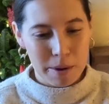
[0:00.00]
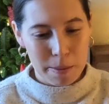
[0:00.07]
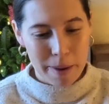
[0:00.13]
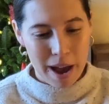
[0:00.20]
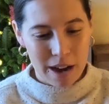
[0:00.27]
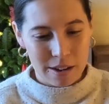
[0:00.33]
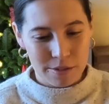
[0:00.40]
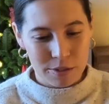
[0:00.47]
in a
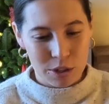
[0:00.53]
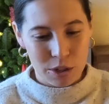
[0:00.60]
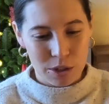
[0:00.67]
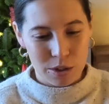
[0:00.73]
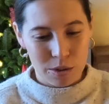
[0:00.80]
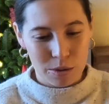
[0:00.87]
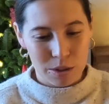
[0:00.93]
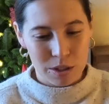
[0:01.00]
pack of
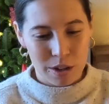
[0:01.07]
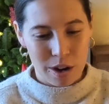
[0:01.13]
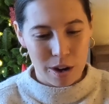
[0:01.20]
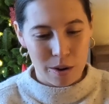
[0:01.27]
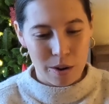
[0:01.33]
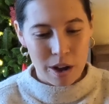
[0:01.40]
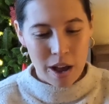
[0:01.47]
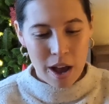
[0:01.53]
2.
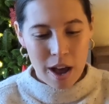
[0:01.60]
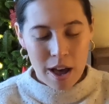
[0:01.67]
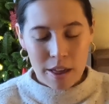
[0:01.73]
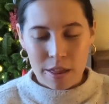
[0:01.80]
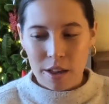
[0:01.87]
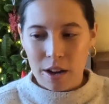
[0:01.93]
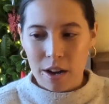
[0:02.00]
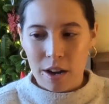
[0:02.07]
So
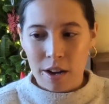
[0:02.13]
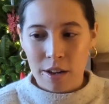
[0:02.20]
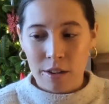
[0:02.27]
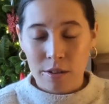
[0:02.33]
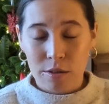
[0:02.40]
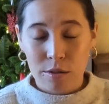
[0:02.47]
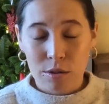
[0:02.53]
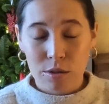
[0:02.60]
the
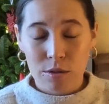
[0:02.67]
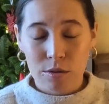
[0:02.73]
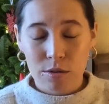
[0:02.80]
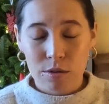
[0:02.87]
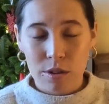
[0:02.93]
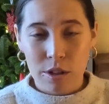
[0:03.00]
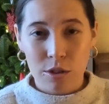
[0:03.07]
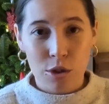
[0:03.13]

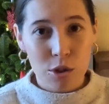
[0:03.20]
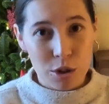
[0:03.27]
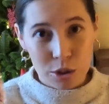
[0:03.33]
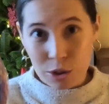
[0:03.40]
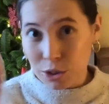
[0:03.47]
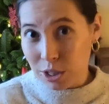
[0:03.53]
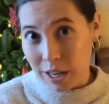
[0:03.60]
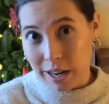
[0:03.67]

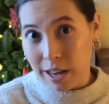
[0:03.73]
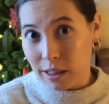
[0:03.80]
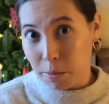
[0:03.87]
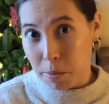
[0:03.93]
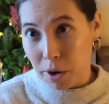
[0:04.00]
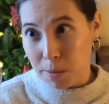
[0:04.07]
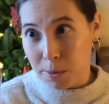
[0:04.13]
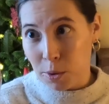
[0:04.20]
2-year-old's gonna get the
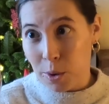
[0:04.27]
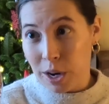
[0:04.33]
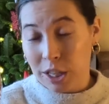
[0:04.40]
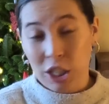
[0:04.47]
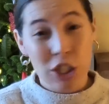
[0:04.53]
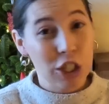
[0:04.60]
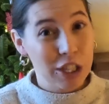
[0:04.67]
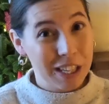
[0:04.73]
purple one
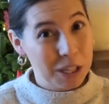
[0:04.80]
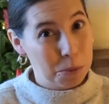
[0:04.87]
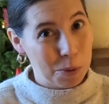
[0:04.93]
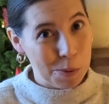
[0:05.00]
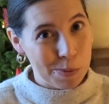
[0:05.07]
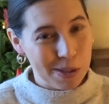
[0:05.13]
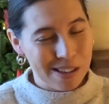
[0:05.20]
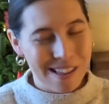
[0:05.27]
because she likes
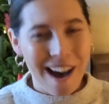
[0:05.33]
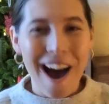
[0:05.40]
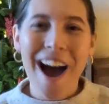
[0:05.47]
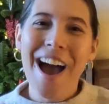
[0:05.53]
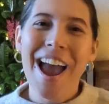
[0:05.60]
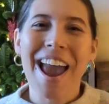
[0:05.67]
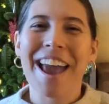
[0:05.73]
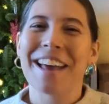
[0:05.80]
purple a
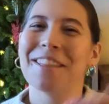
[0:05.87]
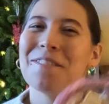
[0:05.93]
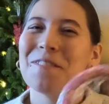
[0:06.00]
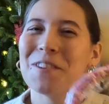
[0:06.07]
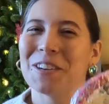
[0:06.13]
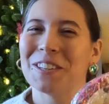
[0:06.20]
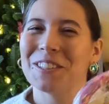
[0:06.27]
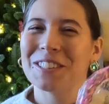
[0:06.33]
lot, and the
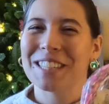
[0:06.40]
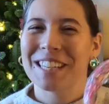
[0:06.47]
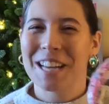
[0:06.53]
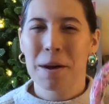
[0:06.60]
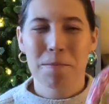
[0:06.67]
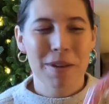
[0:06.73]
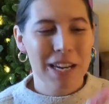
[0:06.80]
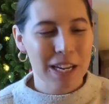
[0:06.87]
4-year-old's gonna
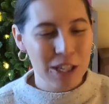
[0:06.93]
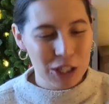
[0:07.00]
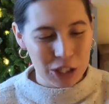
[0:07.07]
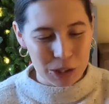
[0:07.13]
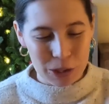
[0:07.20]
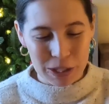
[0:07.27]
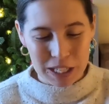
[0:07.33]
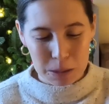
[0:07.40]
get pink. She
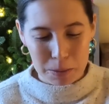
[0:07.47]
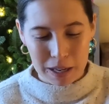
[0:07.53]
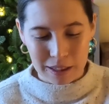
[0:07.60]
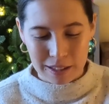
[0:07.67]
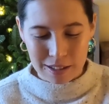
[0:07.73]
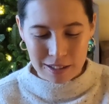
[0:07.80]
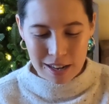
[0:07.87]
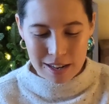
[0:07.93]
also likes pink.
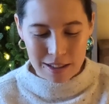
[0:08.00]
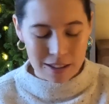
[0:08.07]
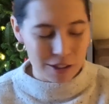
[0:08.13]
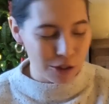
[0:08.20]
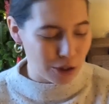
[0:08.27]
They look like little